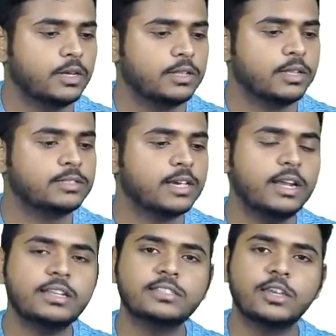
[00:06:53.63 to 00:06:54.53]
The second
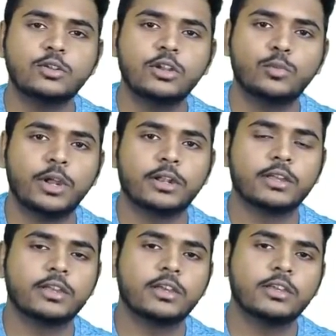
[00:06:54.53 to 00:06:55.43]
is the unit weight.
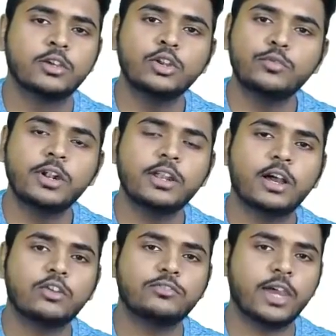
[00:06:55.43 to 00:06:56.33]
Unit weight are
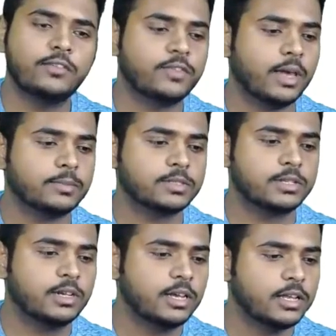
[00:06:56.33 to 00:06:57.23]
of 5 types.
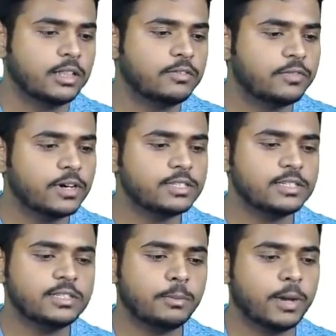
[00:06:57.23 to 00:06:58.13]
The first is
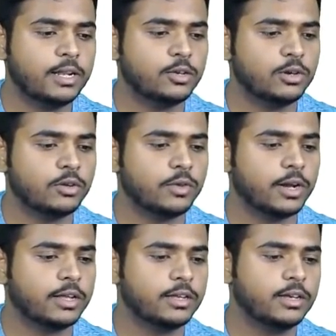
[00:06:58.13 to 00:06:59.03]
the bulk unit weight.
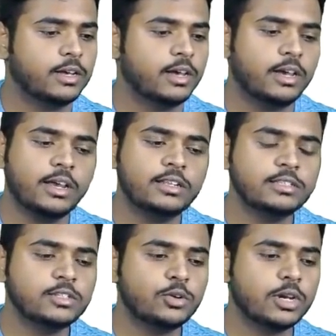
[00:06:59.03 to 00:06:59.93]
It is
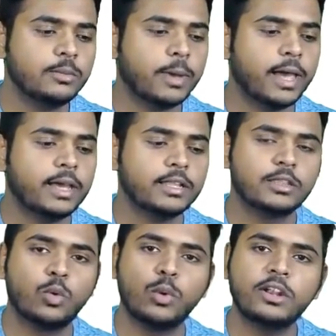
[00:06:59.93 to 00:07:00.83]
denoted by the
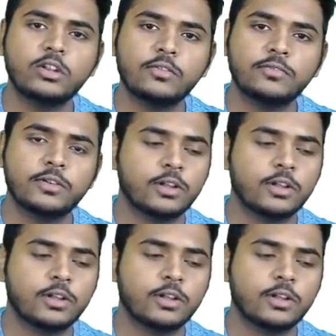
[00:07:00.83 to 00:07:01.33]
weight of